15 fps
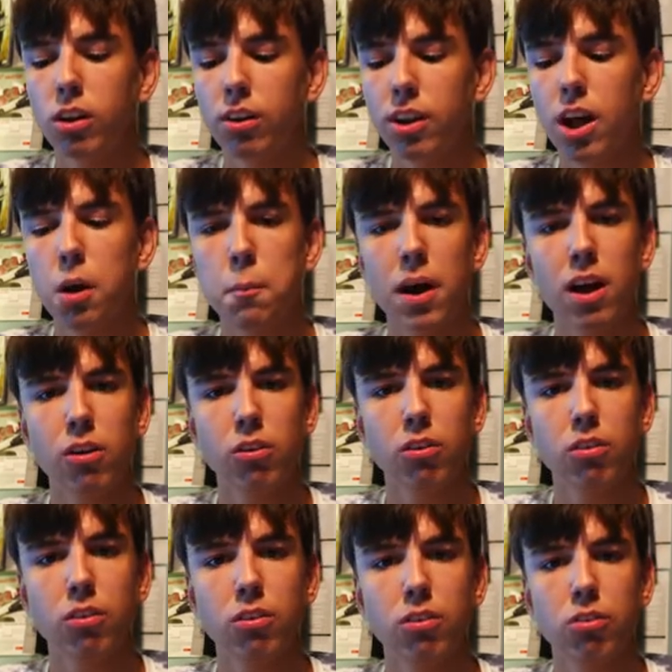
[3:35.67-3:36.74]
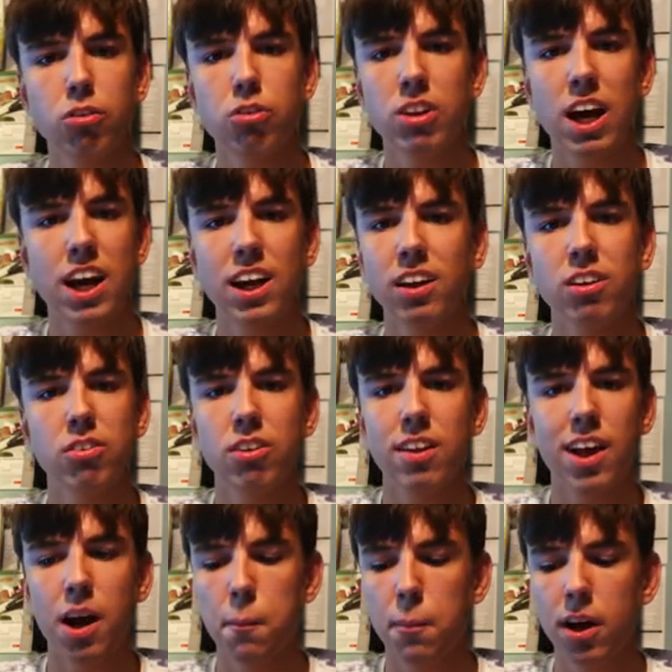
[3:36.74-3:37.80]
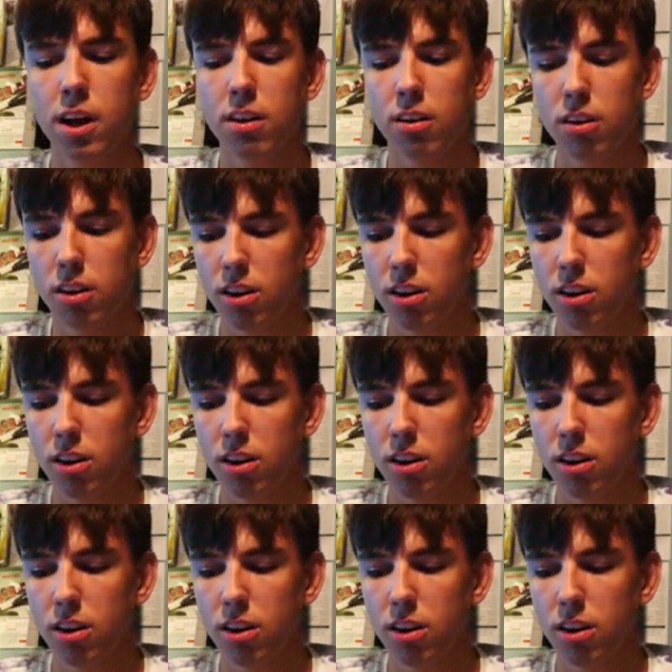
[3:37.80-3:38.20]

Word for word: Their metal style isn't that bad.